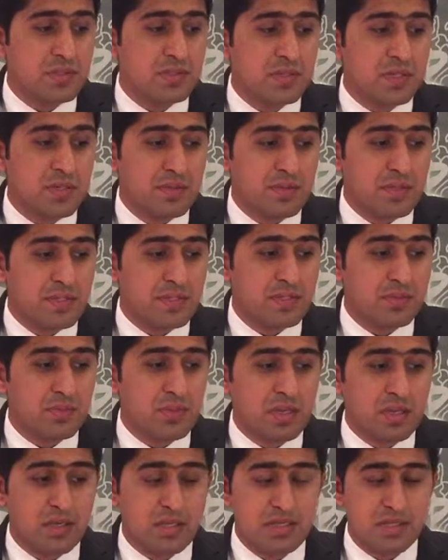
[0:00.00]
terrorists
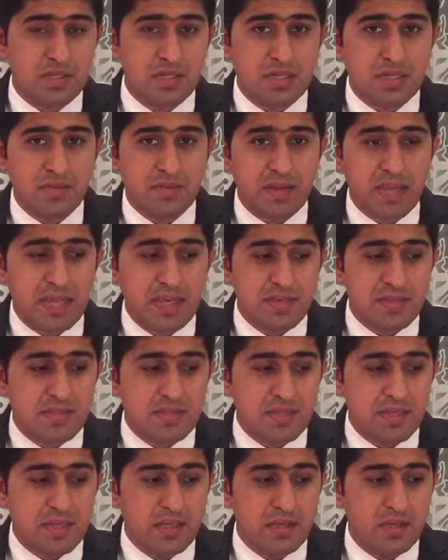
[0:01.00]
we hunt in
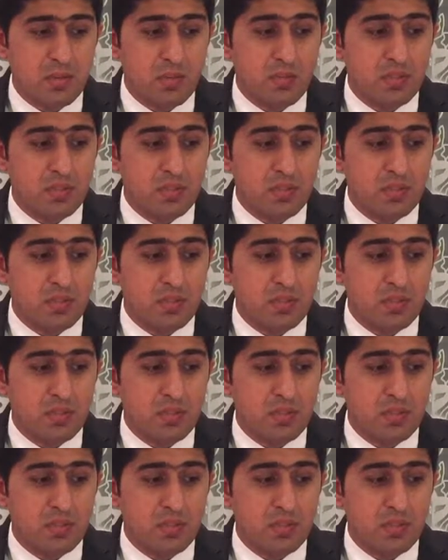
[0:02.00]
Afghanistan